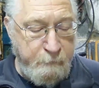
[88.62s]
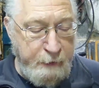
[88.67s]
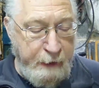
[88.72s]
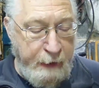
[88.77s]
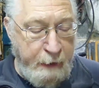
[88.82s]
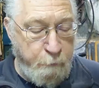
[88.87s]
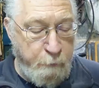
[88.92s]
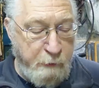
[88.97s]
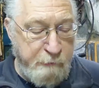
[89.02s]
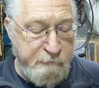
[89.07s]

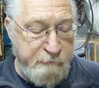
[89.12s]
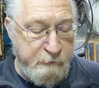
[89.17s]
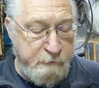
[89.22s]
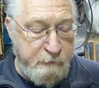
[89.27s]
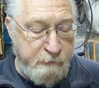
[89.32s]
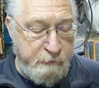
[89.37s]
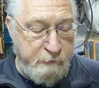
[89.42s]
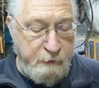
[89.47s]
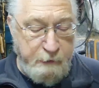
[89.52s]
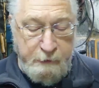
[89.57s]
And what we're
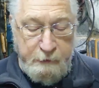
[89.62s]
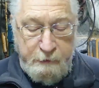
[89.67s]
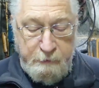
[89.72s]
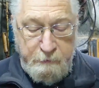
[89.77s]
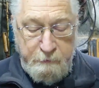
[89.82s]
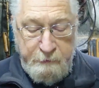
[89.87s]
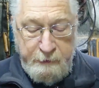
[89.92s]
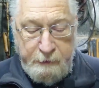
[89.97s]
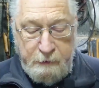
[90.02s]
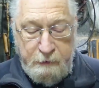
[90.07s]
interested in
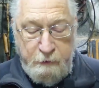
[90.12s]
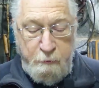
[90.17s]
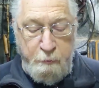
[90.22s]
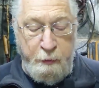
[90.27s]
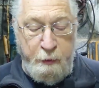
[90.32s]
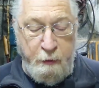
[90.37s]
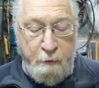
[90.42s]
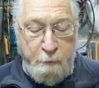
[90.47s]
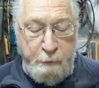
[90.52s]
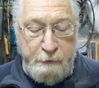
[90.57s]
is a vacuum
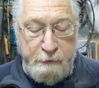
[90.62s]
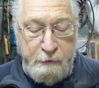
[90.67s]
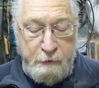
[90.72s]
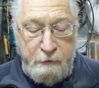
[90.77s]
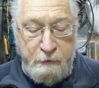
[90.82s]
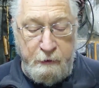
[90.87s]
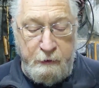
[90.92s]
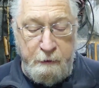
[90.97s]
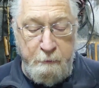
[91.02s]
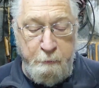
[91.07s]
pump. It's a
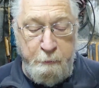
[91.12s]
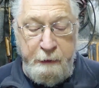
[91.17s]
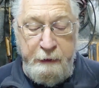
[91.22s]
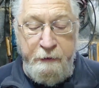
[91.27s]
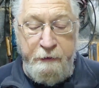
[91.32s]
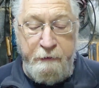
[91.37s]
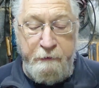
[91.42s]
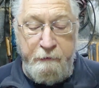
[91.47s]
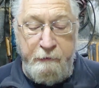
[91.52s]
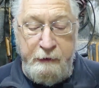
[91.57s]
type
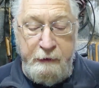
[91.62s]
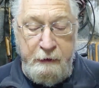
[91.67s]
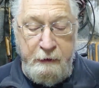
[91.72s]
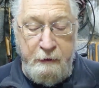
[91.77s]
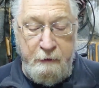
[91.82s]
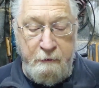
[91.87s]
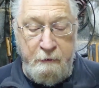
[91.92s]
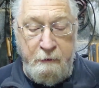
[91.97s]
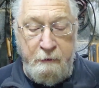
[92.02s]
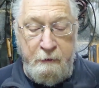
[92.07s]
B3.
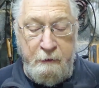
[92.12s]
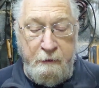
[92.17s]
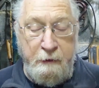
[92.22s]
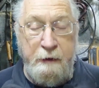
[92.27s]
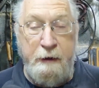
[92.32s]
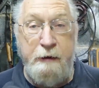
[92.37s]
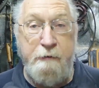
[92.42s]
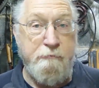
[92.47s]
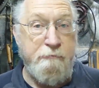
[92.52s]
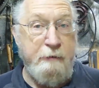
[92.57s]

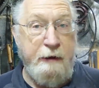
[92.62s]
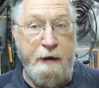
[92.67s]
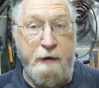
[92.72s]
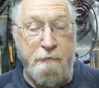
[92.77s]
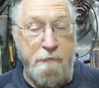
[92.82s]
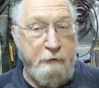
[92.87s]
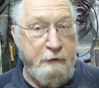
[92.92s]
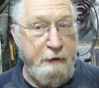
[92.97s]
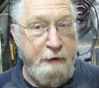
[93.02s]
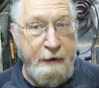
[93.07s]

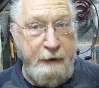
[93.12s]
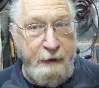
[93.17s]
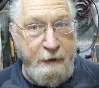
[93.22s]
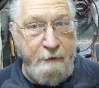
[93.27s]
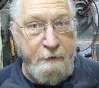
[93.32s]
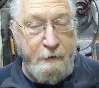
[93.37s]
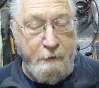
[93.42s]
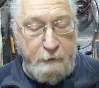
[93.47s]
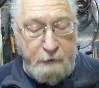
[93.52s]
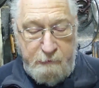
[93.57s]
It'll run in
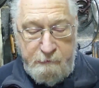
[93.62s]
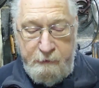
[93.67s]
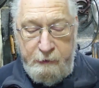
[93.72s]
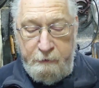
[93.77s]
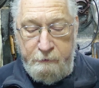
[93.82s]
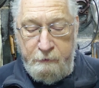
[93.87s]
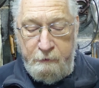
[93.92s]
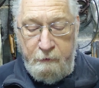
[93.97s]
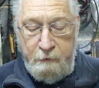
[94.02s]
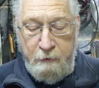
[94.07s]
either
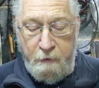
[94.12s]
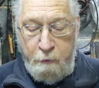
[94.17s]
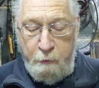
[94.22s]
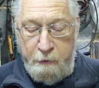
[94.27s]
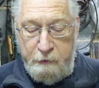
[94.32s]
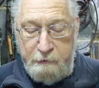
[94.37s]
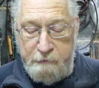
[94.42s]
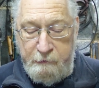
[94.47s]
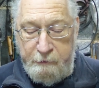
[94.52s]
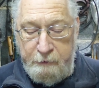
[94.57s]
direction,
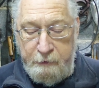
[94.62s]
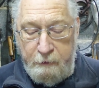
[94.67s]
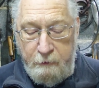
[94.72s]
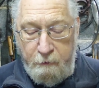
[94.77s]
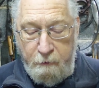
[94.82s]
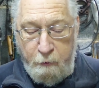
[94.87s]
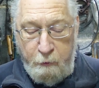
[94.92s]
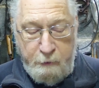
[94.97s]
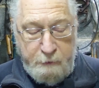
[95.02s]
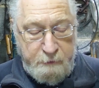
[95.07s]
clockwise or
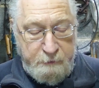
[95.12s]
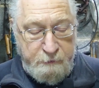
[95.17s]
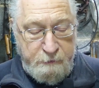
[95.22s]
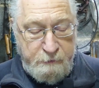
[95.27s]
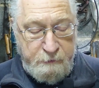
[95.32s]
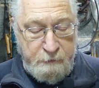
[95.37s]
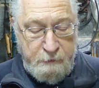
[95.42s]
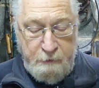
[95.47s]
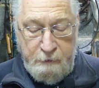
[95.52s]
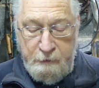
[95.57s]

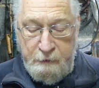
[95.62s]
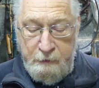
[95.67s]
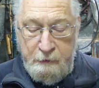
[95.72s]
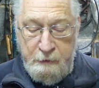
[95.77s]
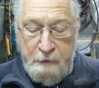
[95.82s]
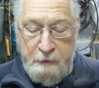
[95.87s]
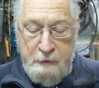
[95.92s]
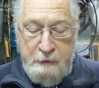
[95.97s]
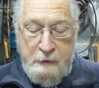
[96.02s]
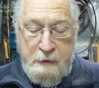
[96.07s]
anti-clockwise,
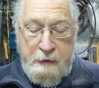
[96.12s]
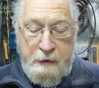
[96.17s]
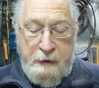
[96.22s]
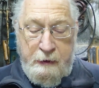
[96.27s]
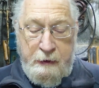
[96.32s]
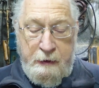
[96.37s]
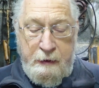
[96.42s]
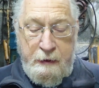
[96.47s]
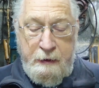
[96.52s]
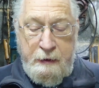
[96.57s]

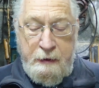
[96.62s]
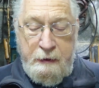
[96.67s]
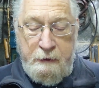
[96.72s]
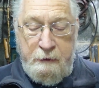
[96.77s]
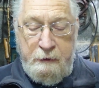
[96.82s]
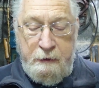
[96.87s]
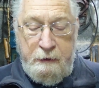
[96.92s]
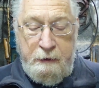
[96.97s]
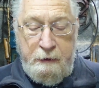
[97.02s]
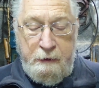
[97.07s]

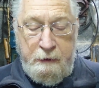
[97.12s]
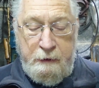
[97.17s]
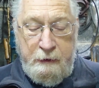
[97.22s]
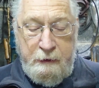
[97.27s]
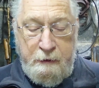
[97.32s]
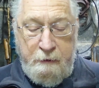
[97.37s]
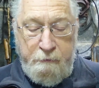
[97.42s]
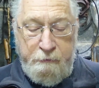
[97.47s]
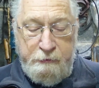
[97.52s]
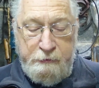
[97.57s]
and it
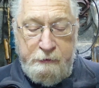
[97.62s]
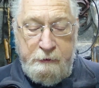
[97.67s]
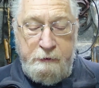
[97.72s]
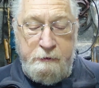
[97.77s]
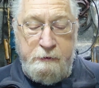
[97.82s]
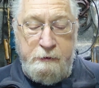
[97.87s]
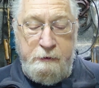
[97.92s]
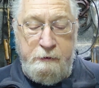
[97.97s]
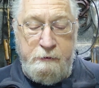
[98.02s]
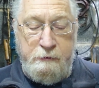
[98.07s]
gives
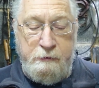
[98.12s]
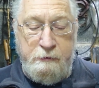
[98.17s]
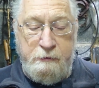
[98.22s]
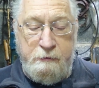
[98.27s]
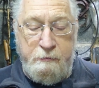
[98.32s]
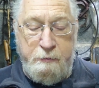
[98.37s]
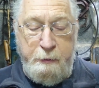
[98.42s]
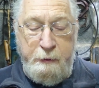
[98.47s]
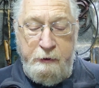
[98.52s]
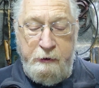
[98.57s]
6 inches
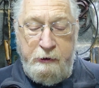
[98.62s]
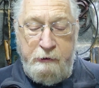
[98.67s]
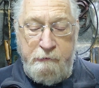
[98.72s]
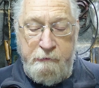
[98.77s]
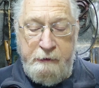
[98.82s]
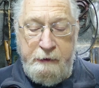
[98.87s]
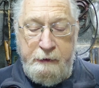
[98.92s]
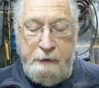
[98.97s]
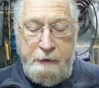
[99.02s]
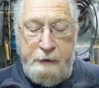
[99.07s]
of
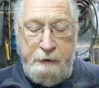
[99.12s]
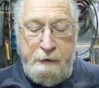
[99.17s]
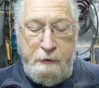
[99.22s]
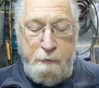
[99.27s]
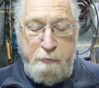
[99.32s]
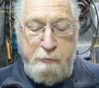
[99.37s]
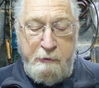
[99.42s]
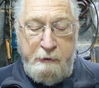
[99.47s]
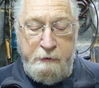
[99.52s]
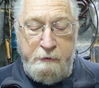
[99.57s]
mercury inlet
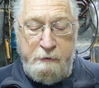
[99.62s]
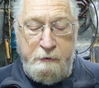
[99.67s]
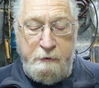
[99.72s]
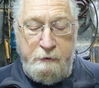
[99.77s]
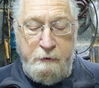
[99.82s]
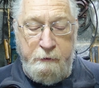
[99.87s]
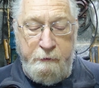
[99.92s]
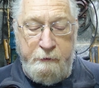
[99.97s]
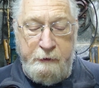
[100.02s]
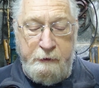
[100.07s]
depression at
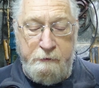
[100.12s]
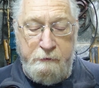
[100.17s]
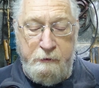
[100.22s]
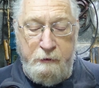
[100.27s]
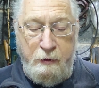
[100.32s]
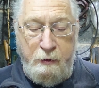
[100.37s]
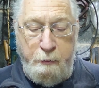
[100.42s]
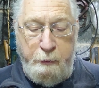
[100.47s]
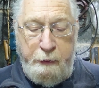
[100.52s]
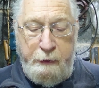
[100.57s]
2000
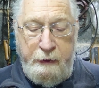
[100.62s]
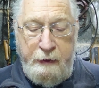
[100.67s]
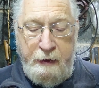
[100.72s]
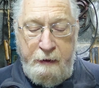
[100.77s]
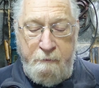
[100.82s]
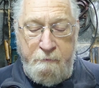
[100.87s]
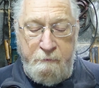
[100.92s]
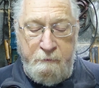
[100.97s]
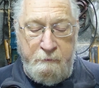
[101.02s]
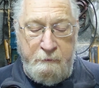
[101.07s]

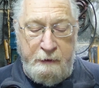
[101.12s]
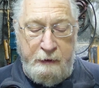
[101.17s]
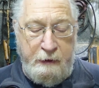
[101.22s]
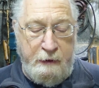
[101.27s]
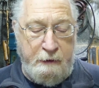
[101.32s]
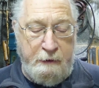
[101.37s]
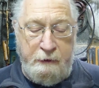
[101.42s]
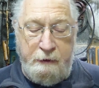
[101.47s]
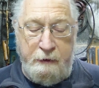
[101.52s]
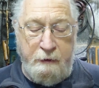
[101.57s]
RPM,
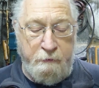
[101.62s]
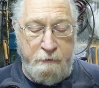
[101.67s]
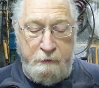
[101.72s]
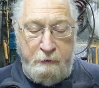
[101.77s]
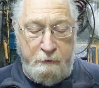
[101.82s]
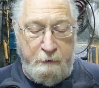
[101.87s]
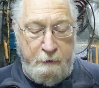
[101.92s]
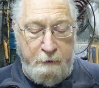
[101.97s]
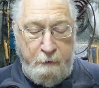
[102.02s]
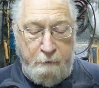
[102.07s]
and it goes
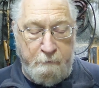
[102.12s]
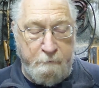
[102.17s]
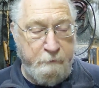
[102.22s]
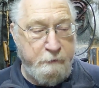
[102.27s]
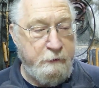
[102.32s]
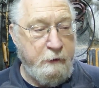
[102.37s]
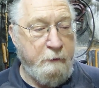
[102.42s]
on and on.